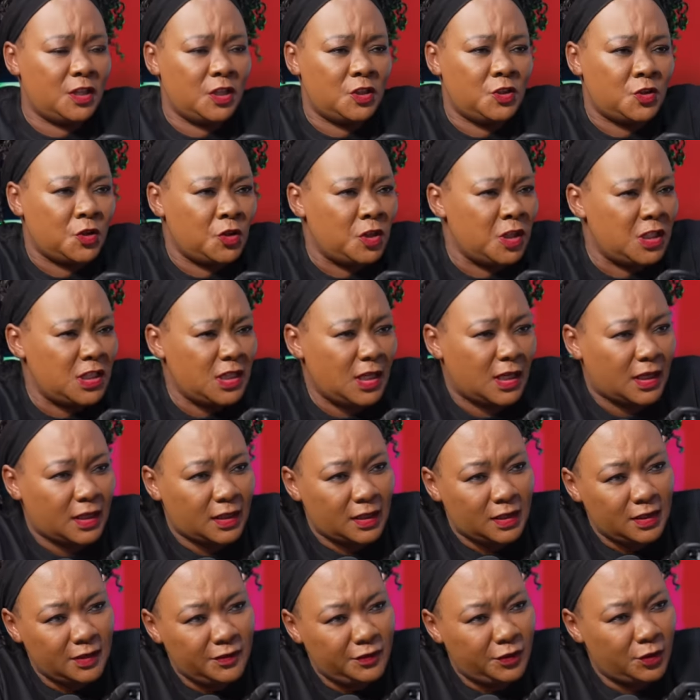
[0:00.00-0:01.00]

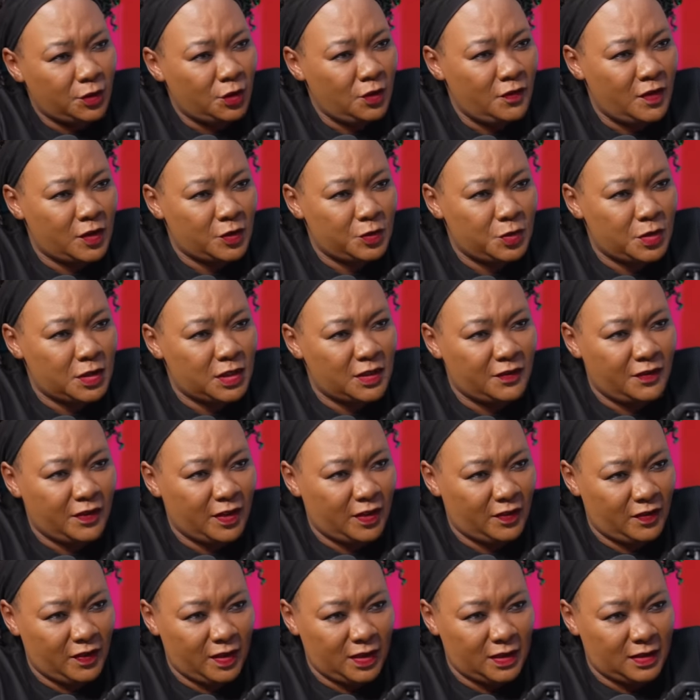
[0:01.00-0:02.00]
judiciary for over
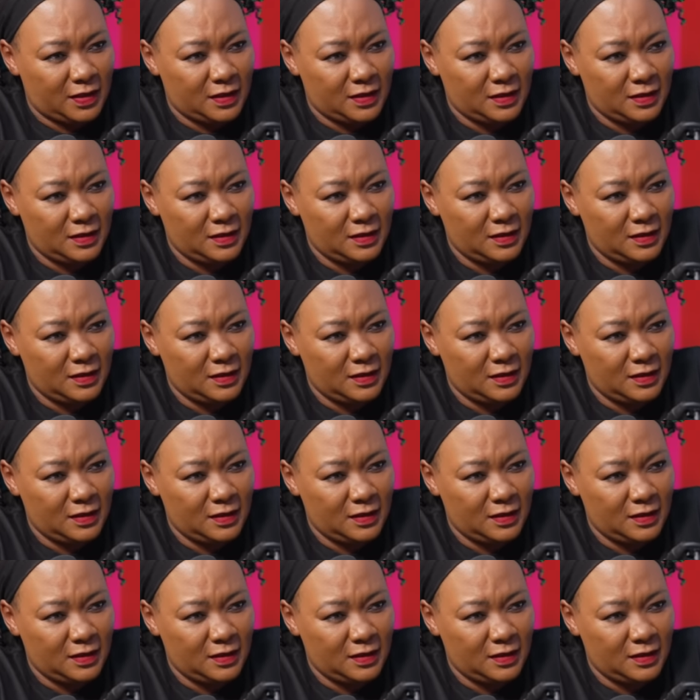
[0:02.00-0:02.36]
25 years.